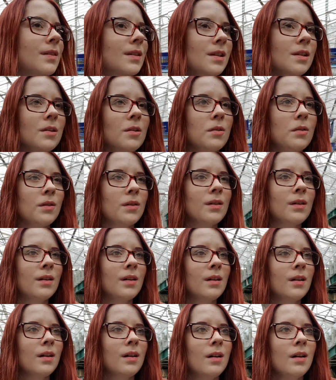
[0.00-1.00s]

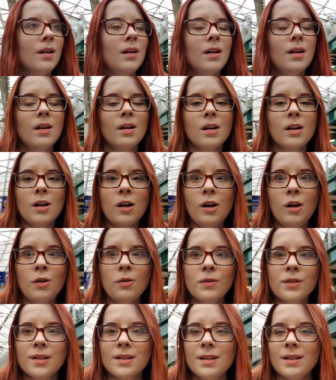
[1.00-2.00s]
so
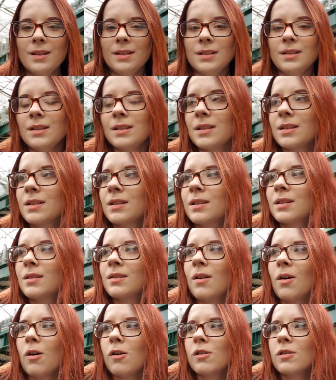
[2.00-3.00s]
closing in
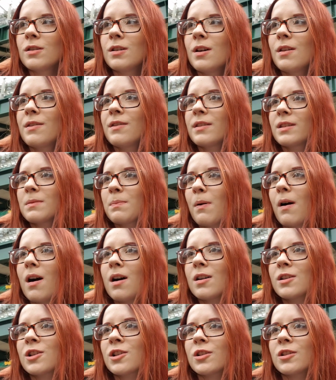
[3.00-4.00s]
on the
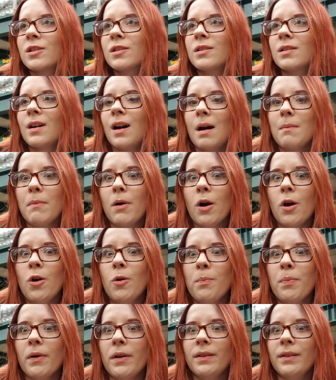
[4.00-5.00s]
departure, I'm
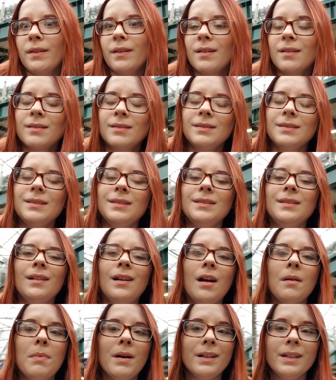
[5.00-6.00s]
hoping.
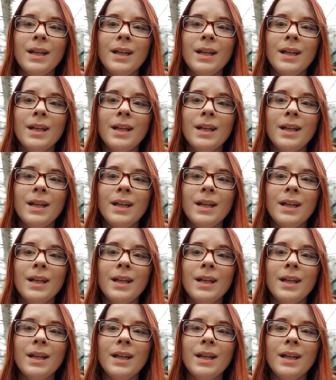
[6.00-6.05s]
But